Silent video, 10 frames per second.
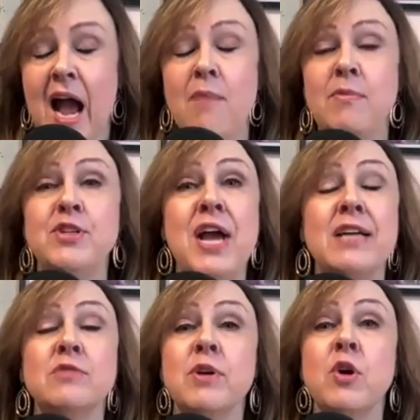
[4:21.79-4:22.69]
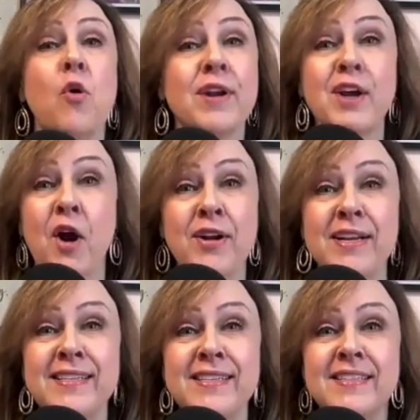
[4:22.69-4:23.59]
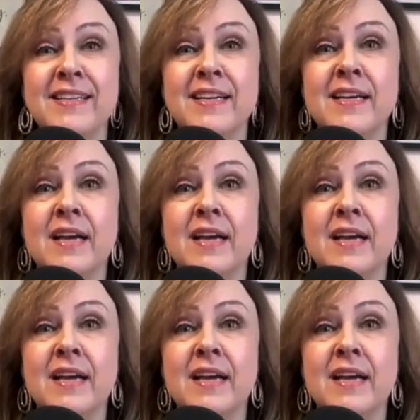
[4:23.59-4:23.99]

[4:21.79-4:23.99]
I'm a jazz recording artist.